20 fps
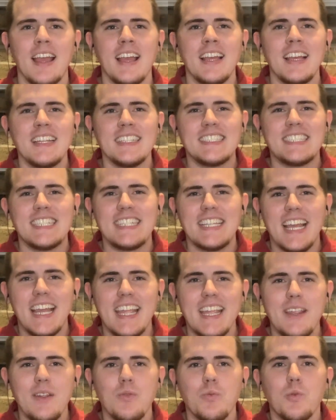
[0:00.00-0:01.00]

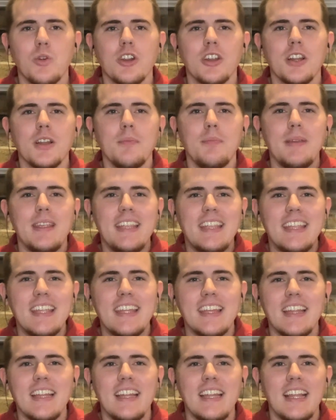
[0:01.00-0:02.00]
Today, we're going to
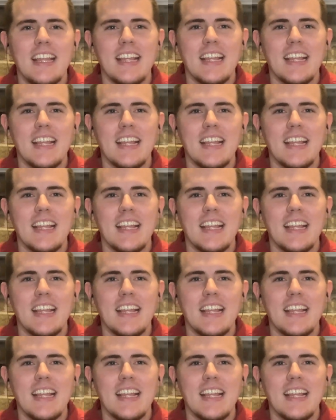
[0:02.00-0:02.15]
begin